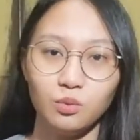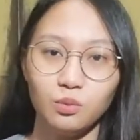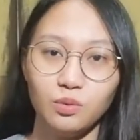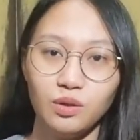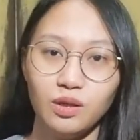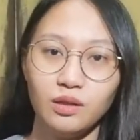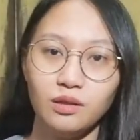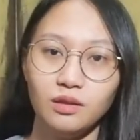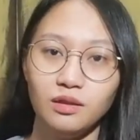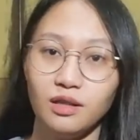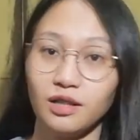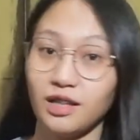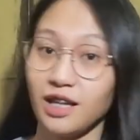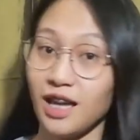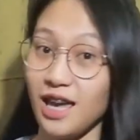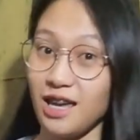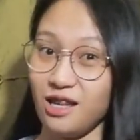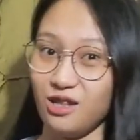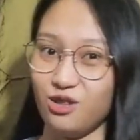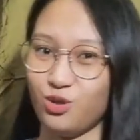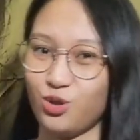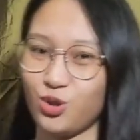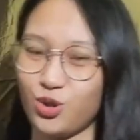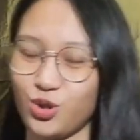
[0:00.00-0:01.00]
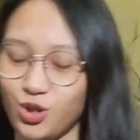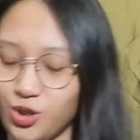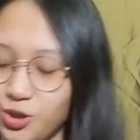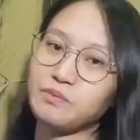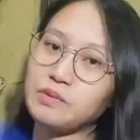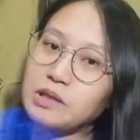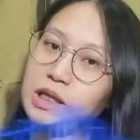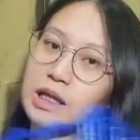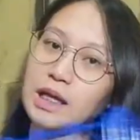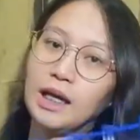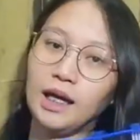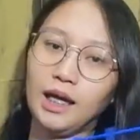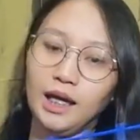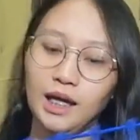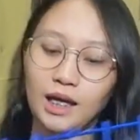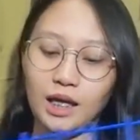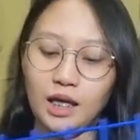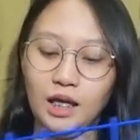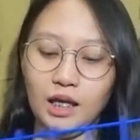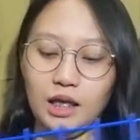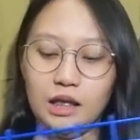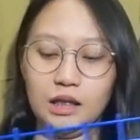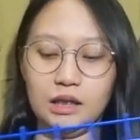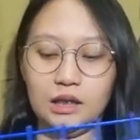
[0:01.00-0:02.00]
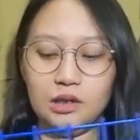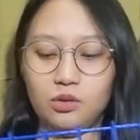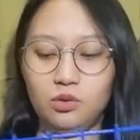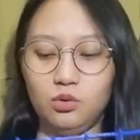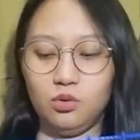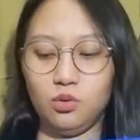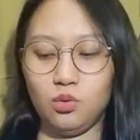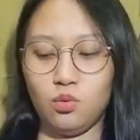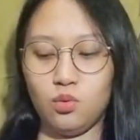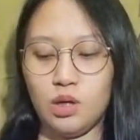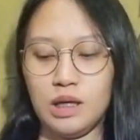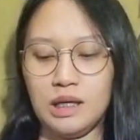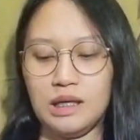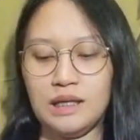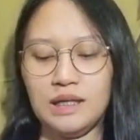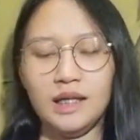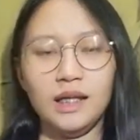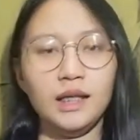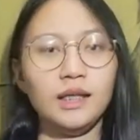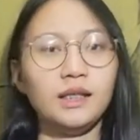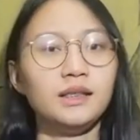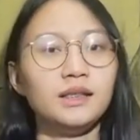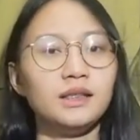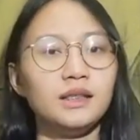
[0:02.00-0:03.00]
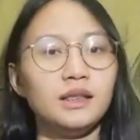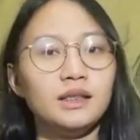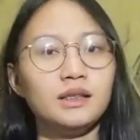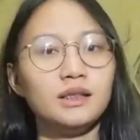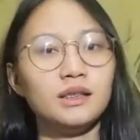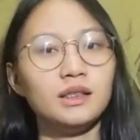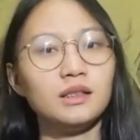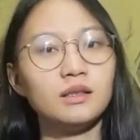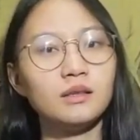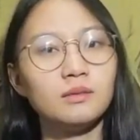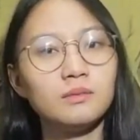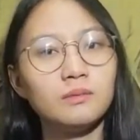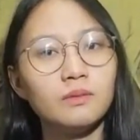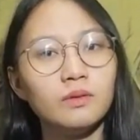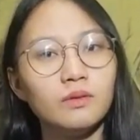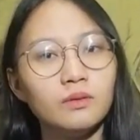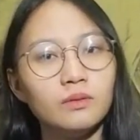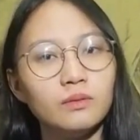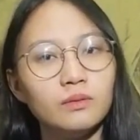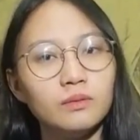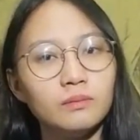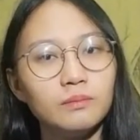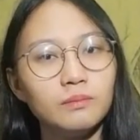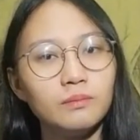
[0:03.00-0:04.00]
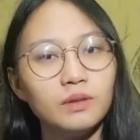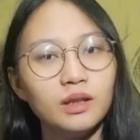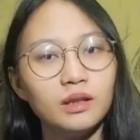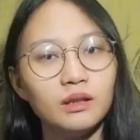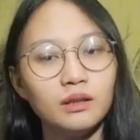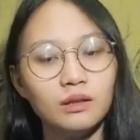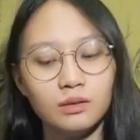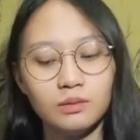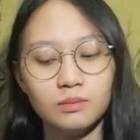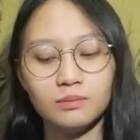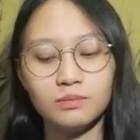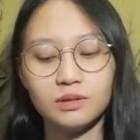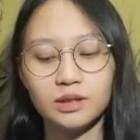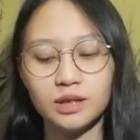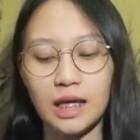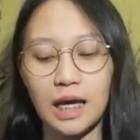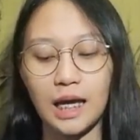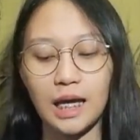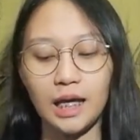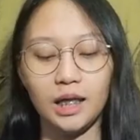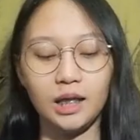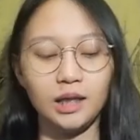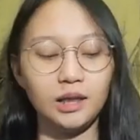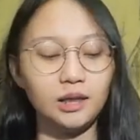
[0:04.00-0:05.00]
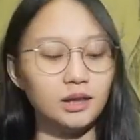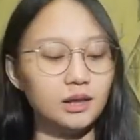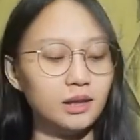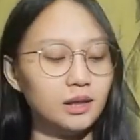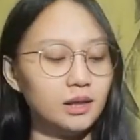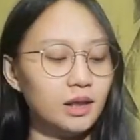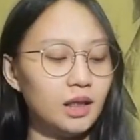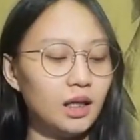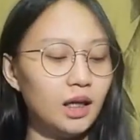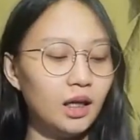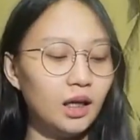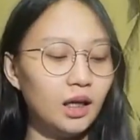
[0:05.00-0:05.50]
with the cage. Ayan, so, I guess this is medium size.